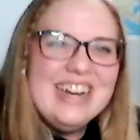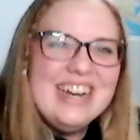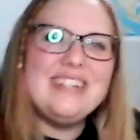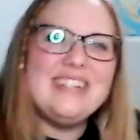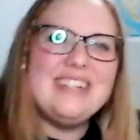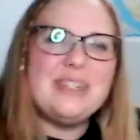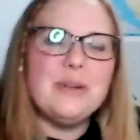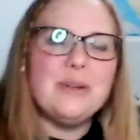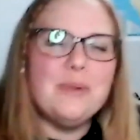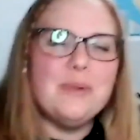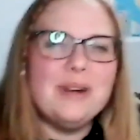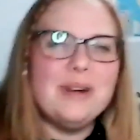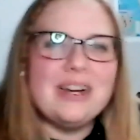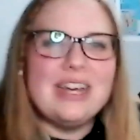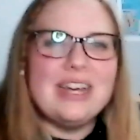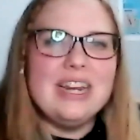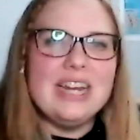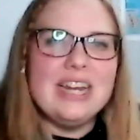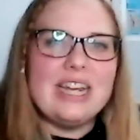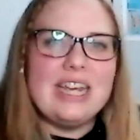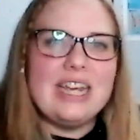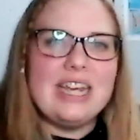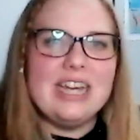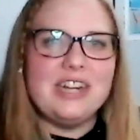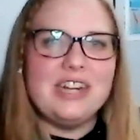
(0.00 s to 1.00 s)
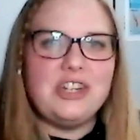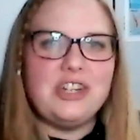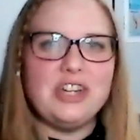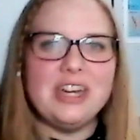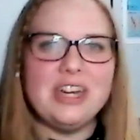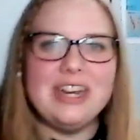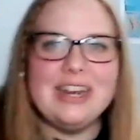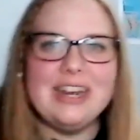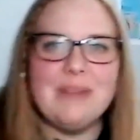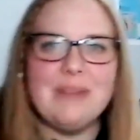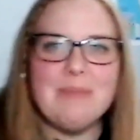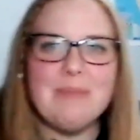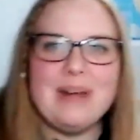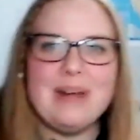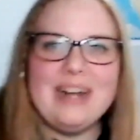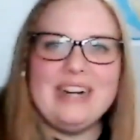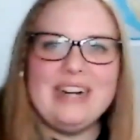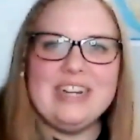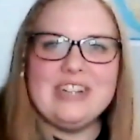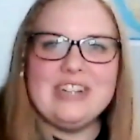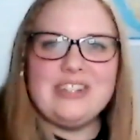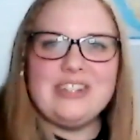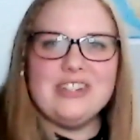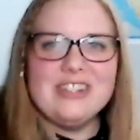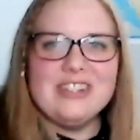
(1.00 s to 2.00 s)
used to work in a kitchen and my
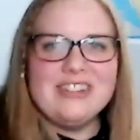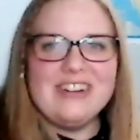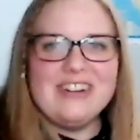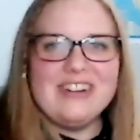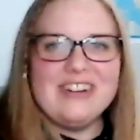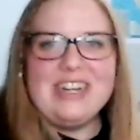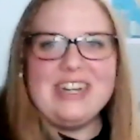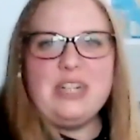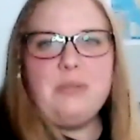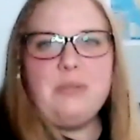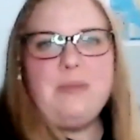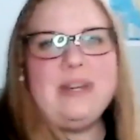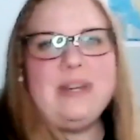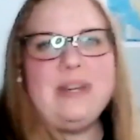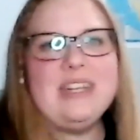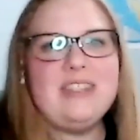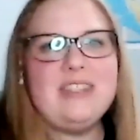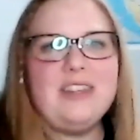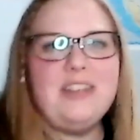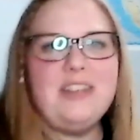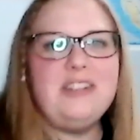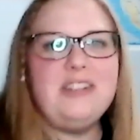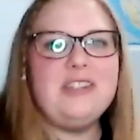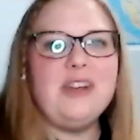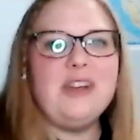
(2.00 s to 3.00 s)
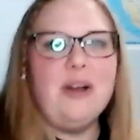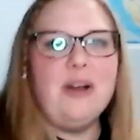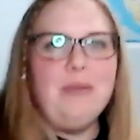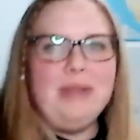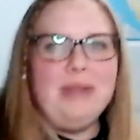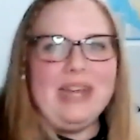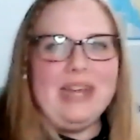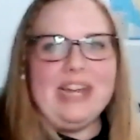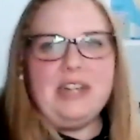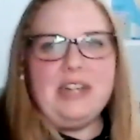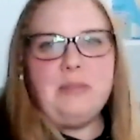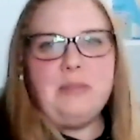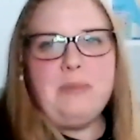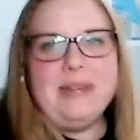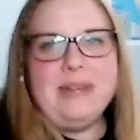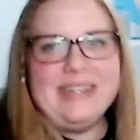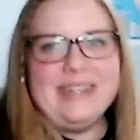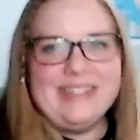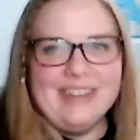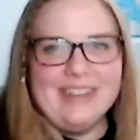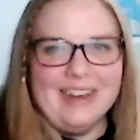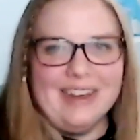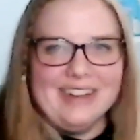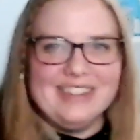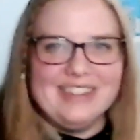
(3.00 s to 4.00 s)
initials are HP, so they used to call me HP
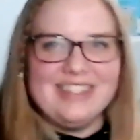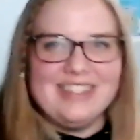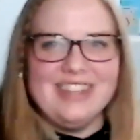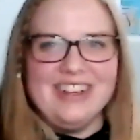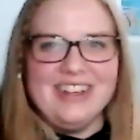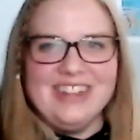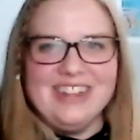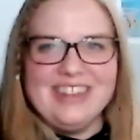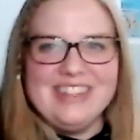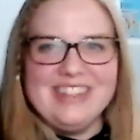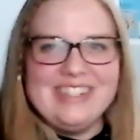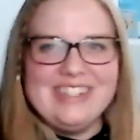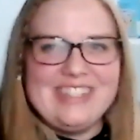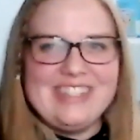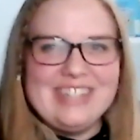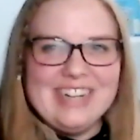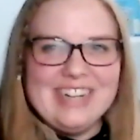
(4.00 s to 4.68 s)
sauce all the time.